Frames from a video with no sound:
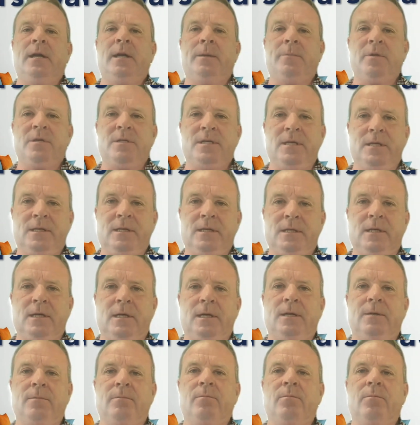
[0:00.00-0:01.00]
and in
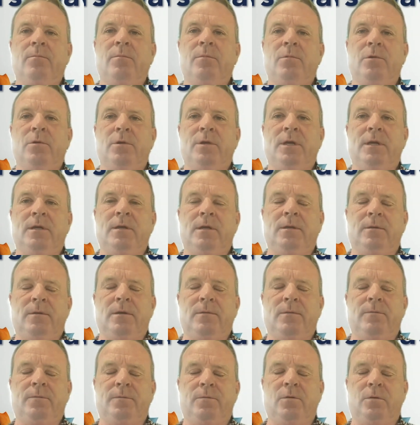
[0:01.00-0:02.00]
particular looking